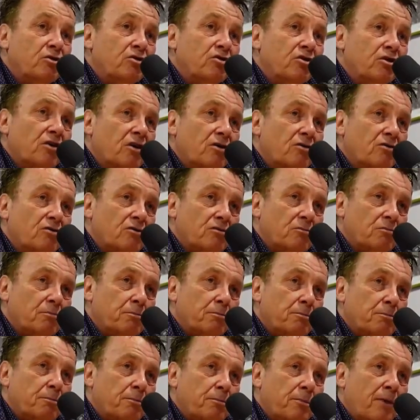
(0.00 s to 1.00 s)
used to go to
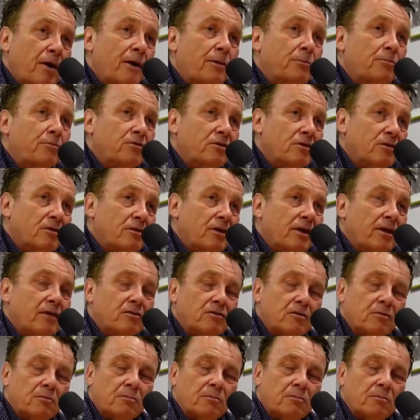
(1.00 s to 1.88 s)
pubs and that to,